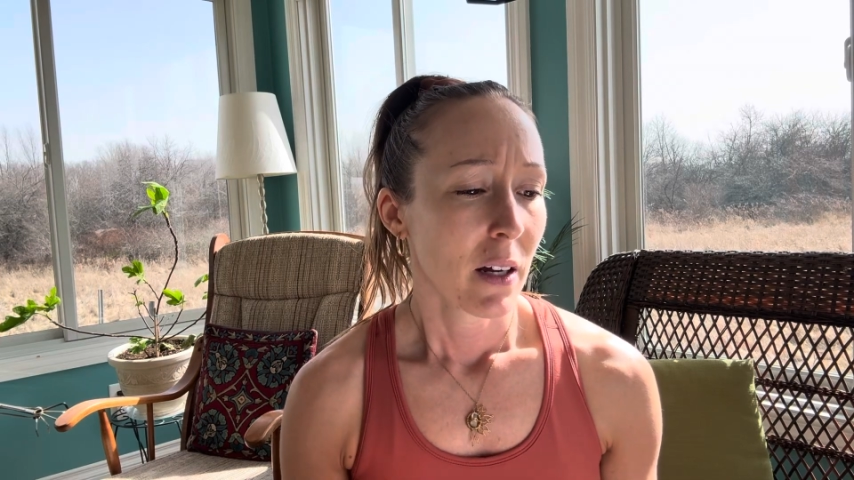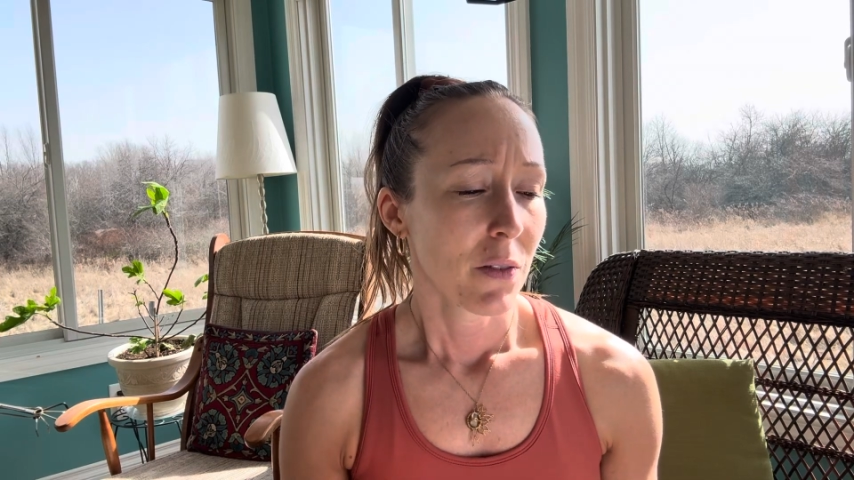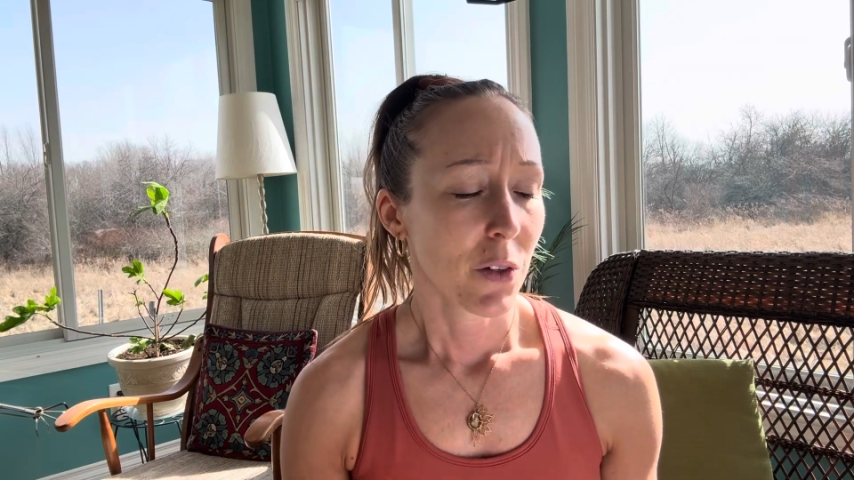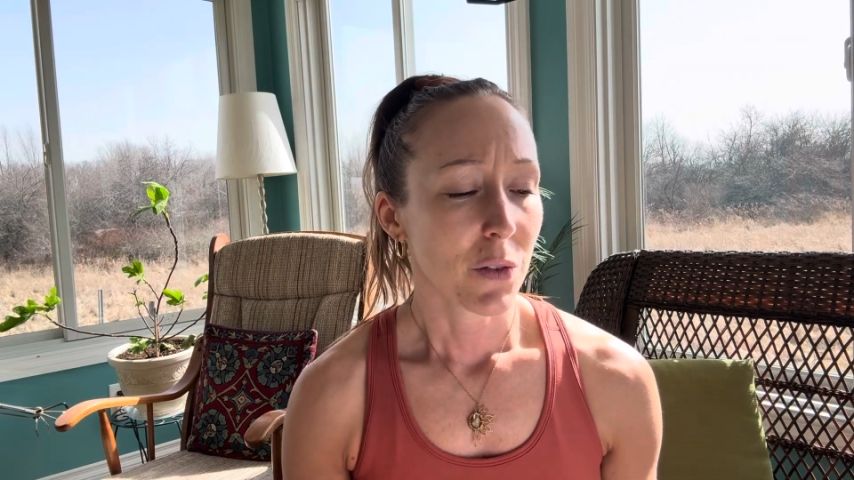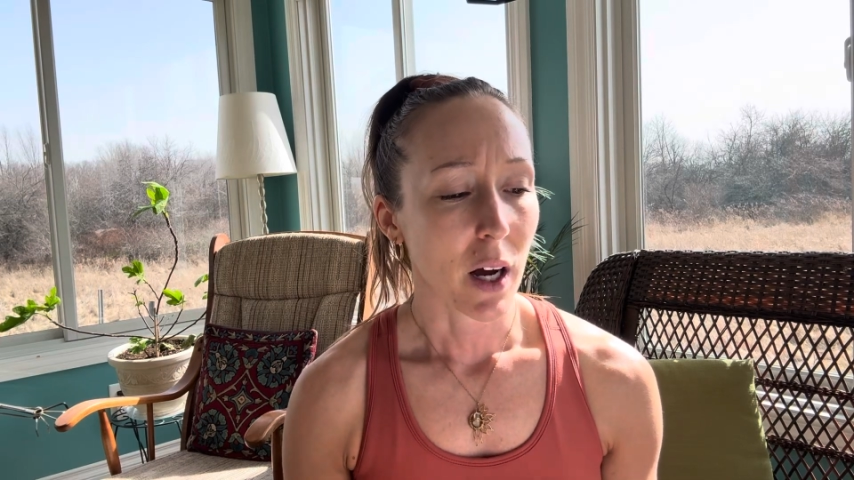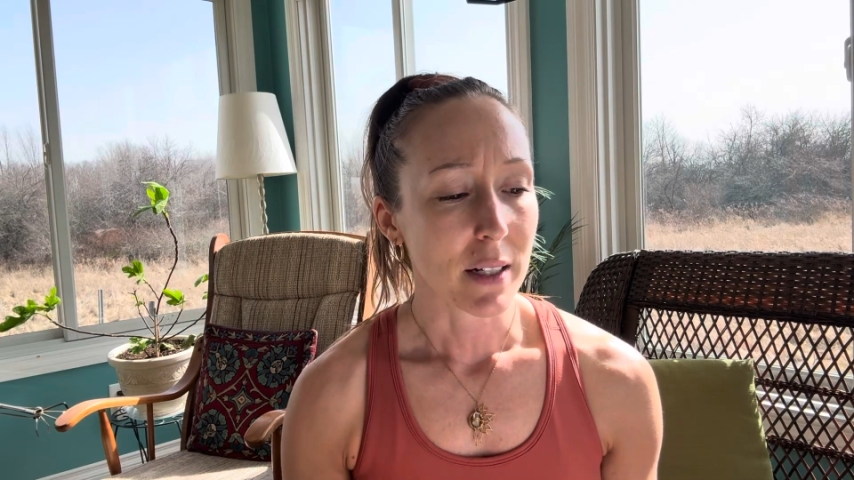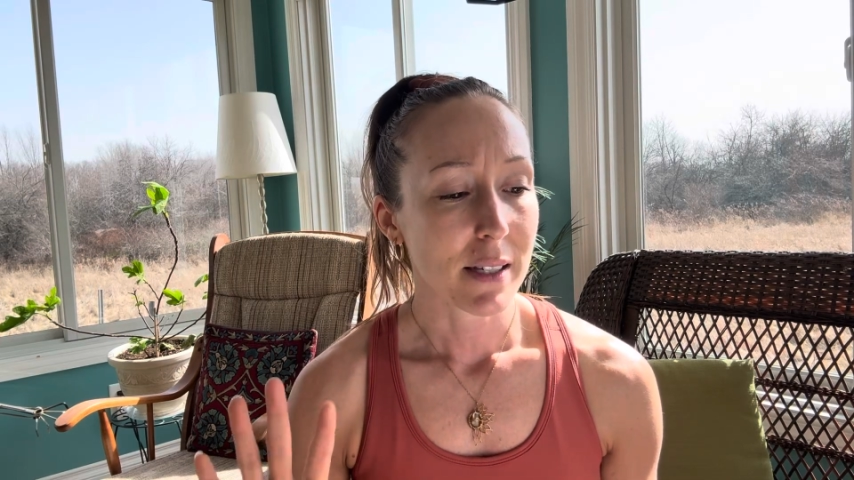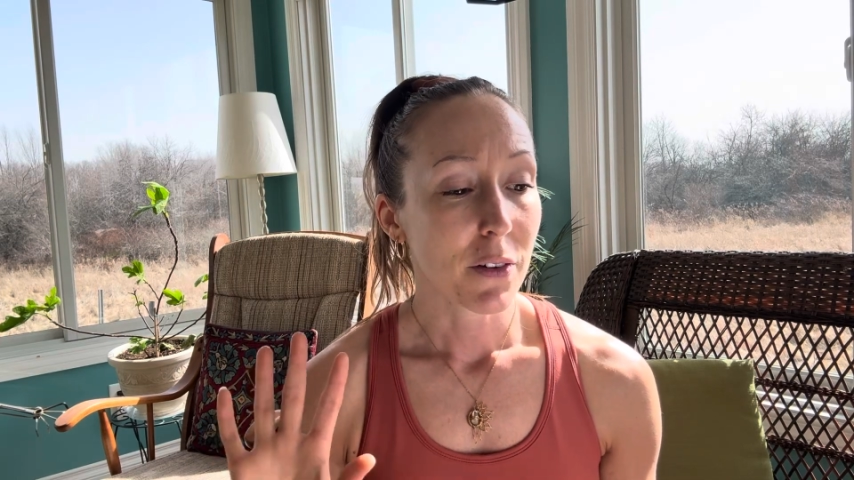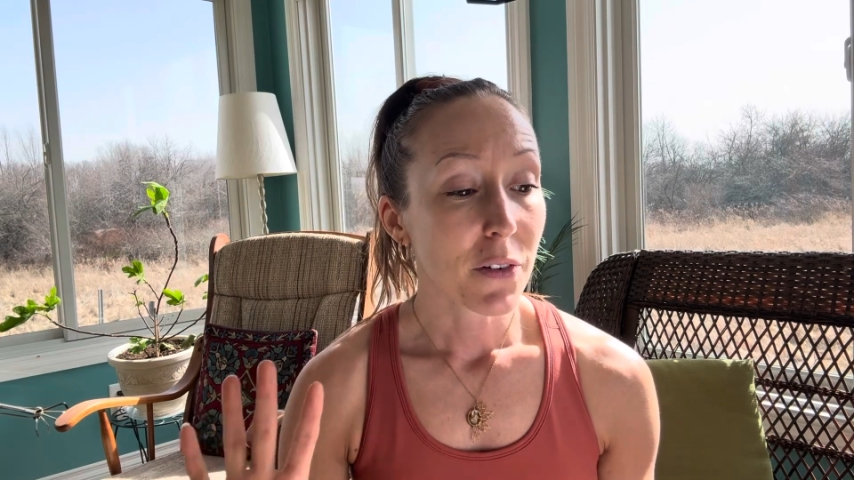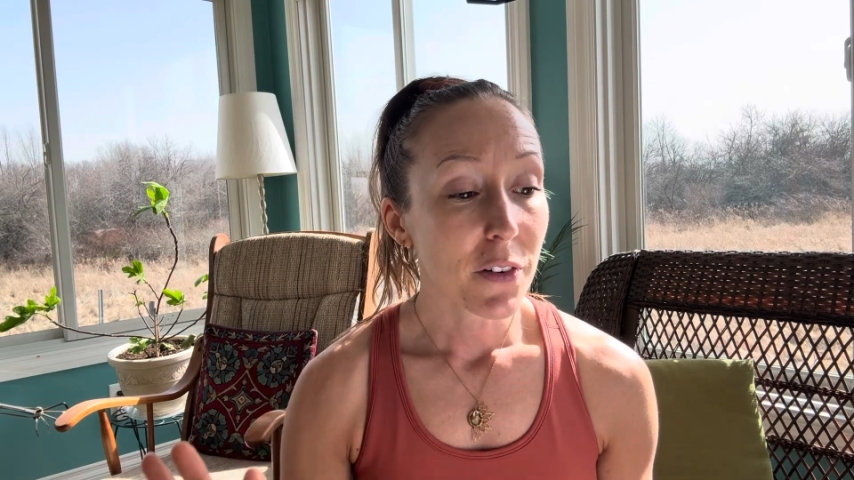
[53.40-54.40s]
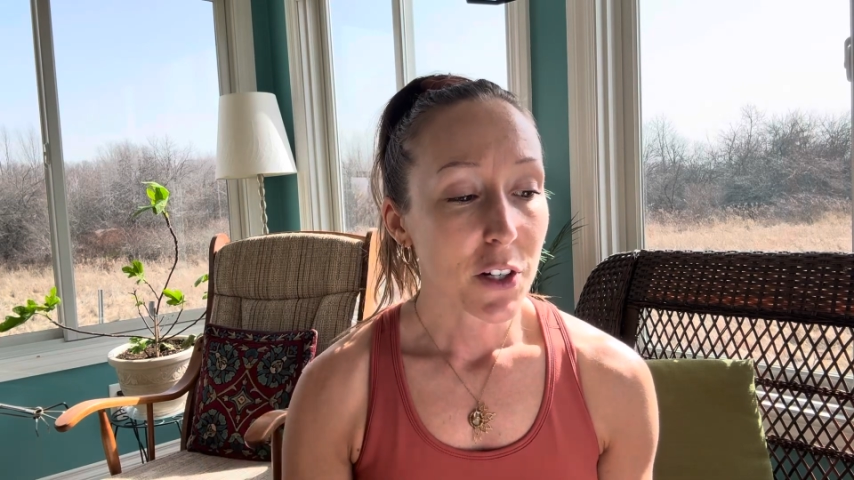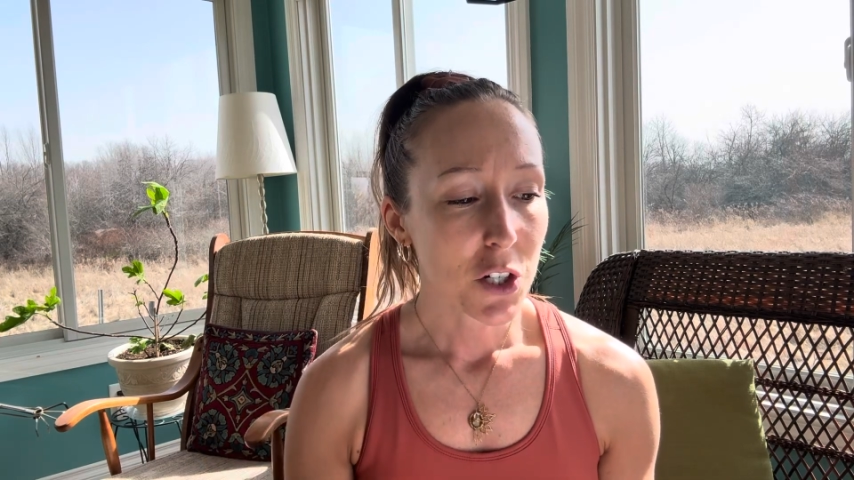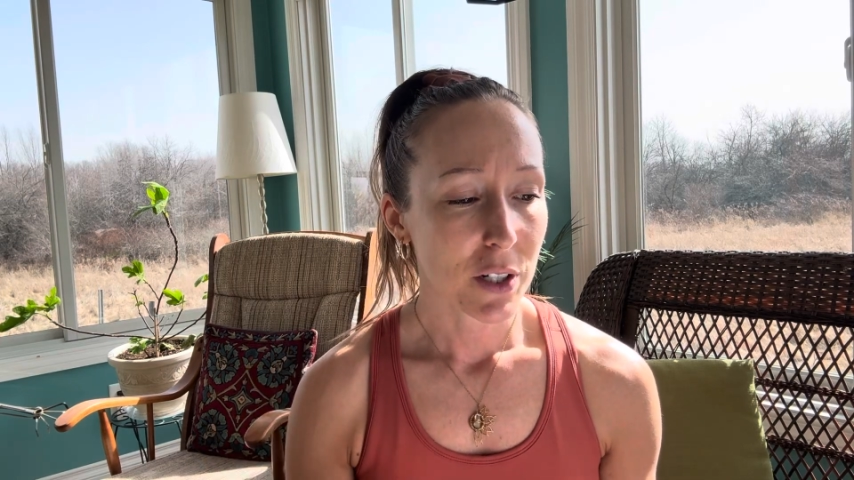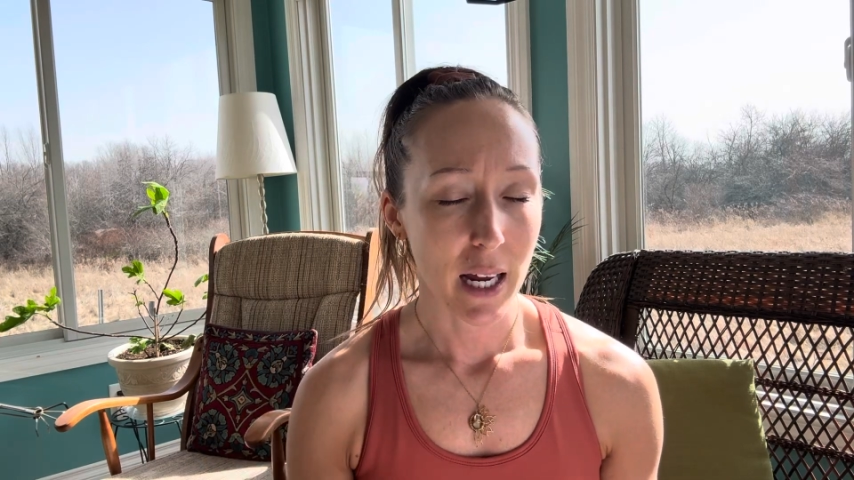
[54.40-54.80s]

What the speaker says: If you've got sufficient